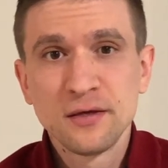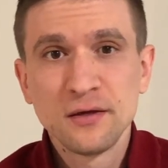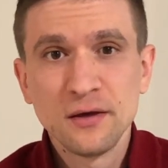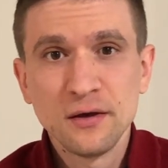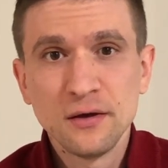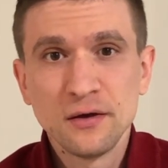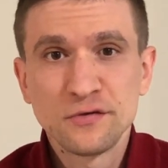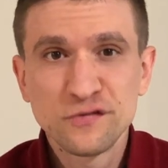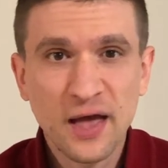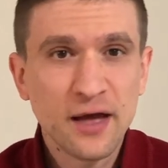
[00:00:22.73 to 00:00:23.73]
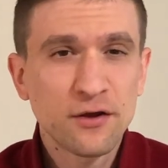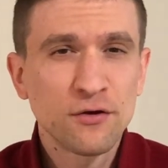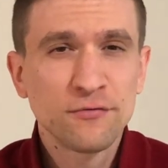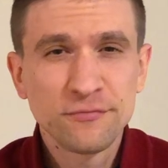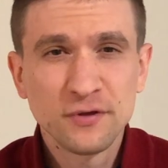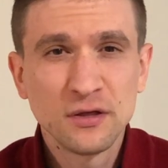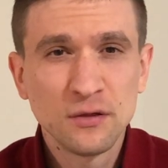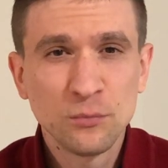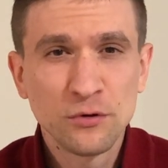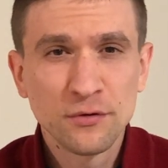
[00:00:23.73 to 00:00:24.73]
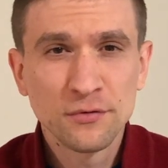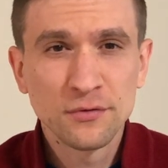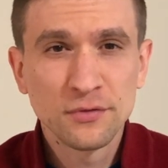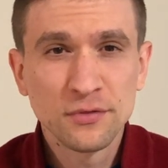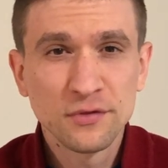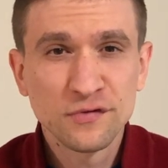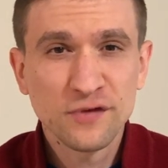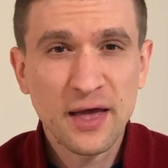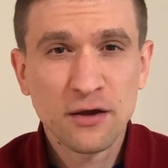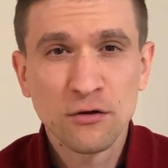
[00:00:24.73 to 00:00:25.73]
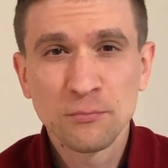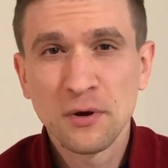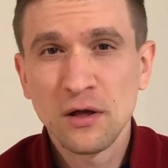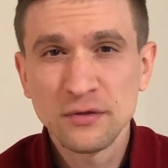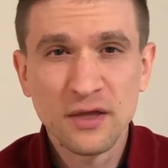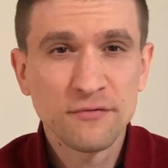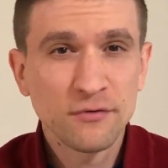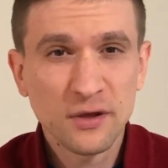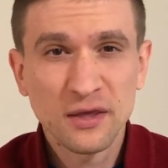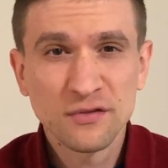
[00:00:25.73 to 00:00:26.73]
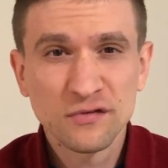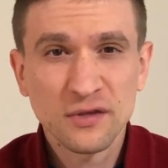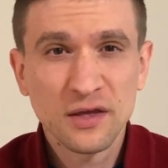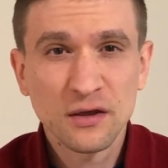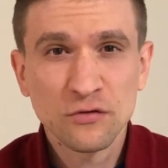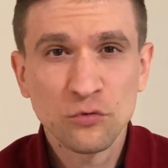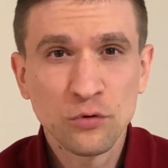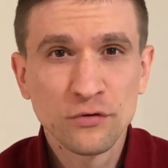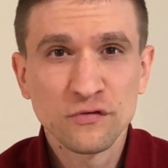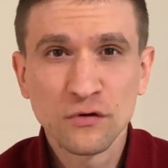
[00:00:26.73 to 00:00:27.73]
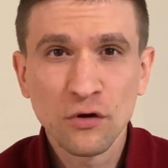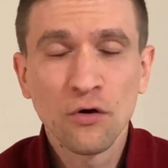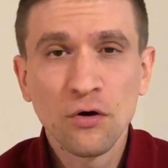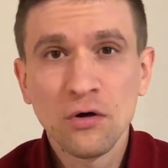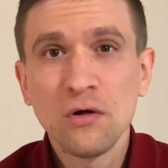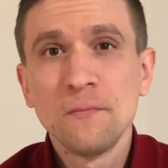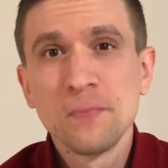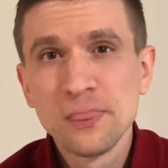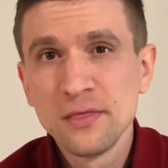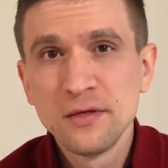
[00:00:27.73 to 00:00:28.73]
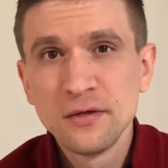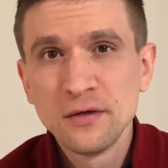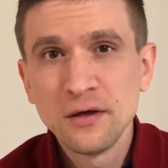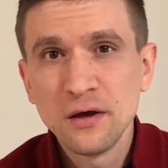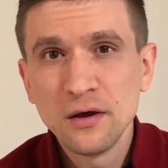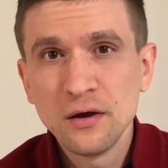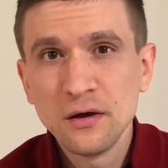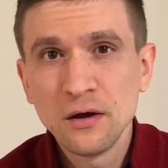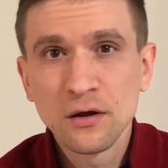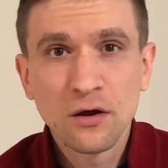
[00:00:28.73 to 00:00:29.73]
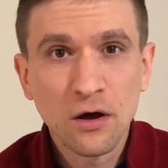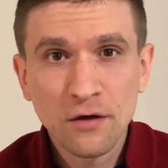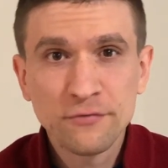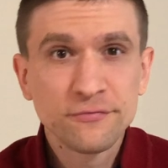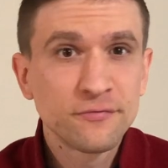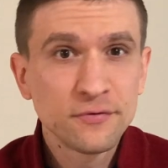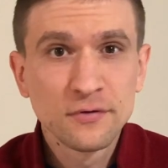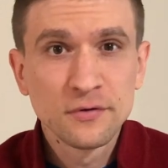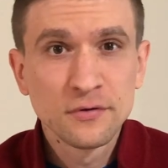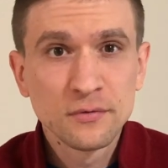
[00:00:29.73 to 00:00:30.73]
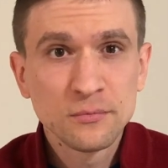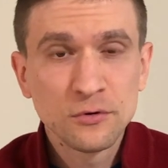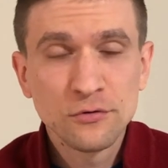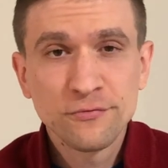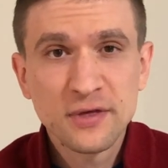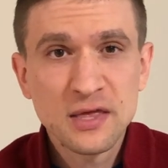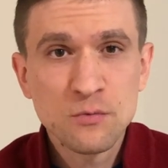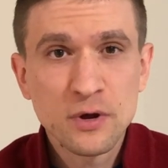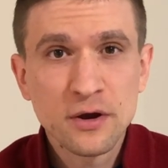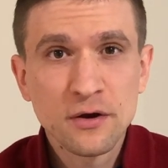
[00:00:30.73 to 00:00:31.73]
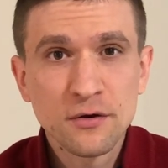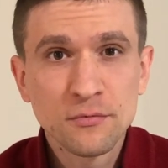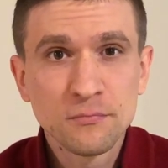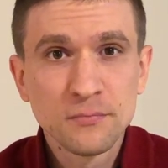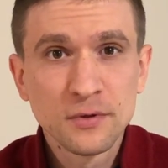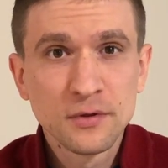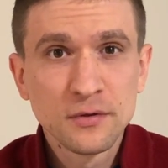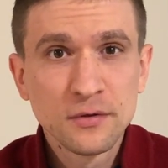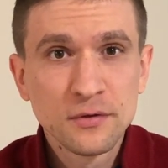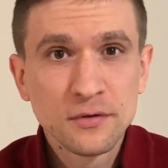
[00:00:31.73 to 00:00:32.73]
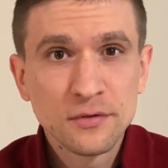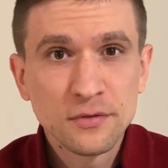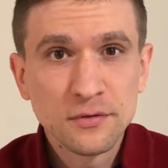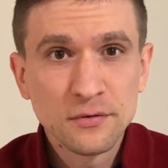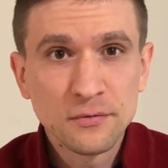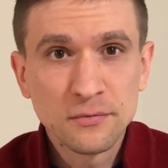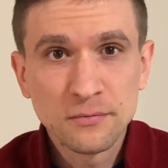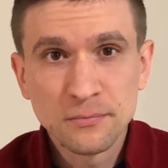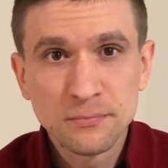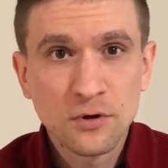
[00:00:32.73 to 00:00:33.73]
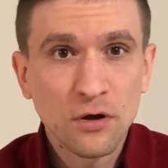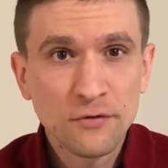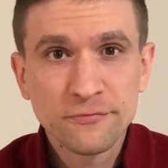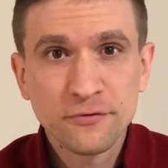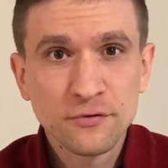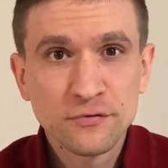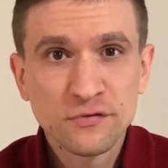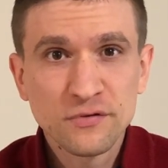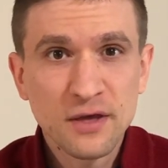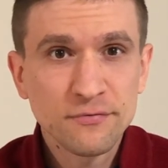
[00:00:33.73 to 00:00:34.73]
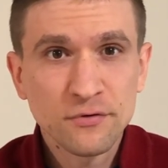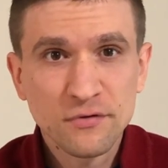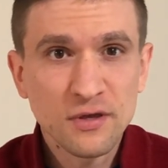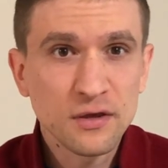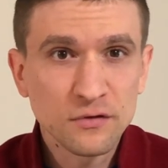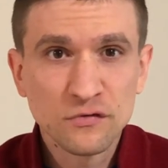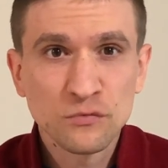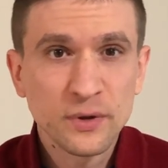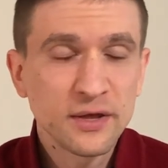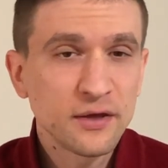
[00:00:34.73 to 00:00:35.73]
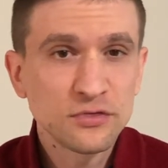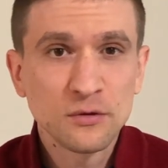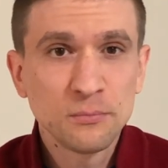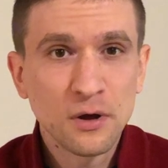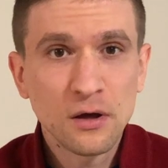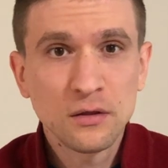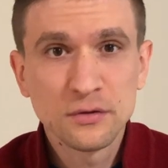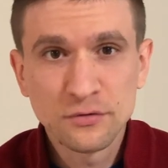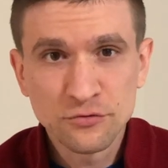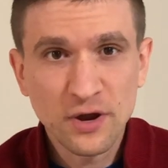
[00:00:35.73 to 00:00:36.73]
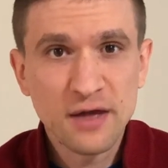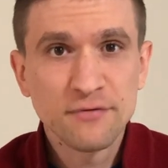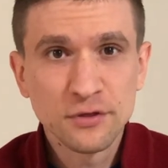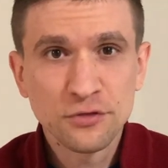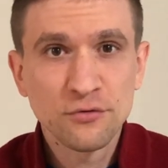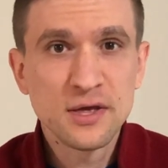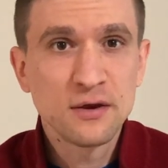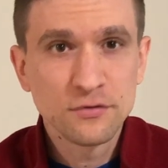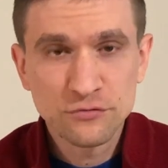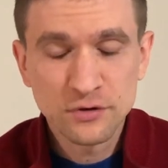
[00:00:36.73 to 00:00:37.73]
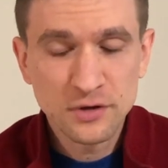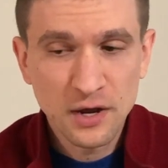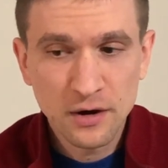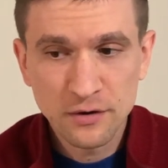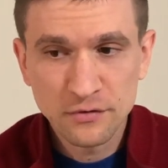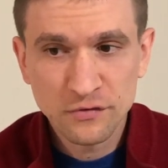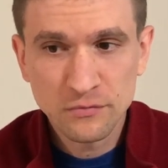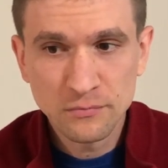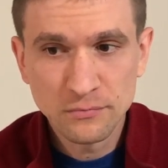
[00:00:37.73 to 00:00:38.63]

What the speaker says: a soccer film where the soccer ball never gets kicked towards a goal, a golf movie where the golfers never take a swing at the ball and drive it 300 yards.